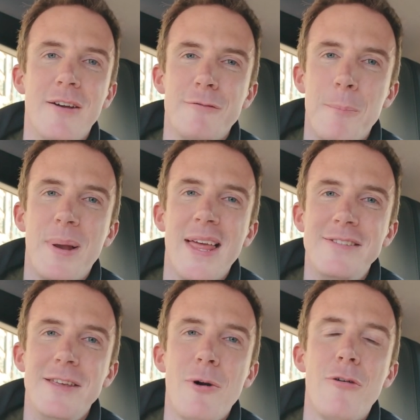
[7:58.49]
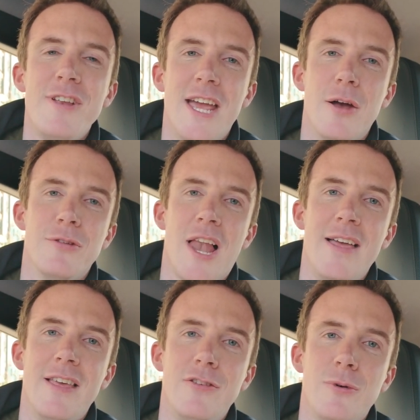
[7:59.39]
for plenty more videos
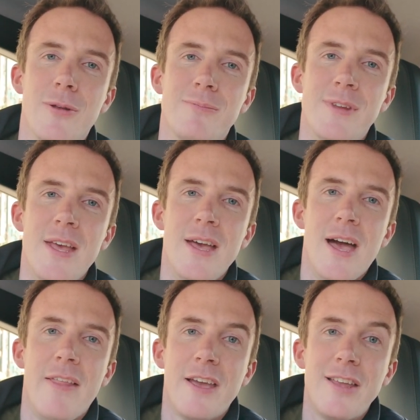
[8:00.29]
like this one, and the